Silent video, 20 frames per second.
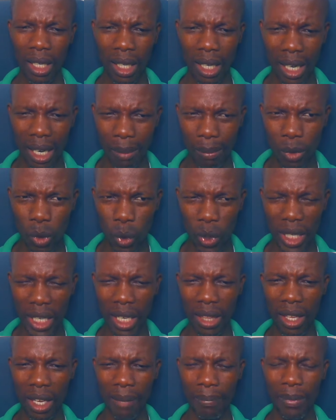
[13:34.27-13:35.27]
come
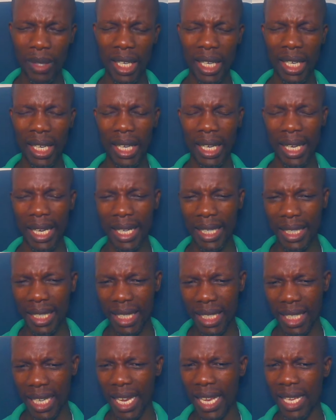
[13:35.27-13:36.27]
together and
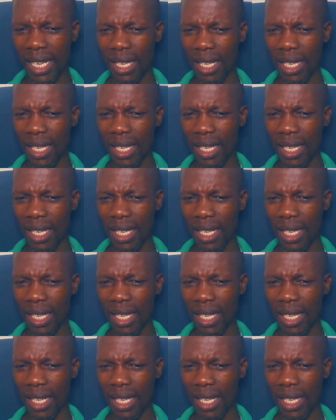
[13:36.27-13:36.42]
say,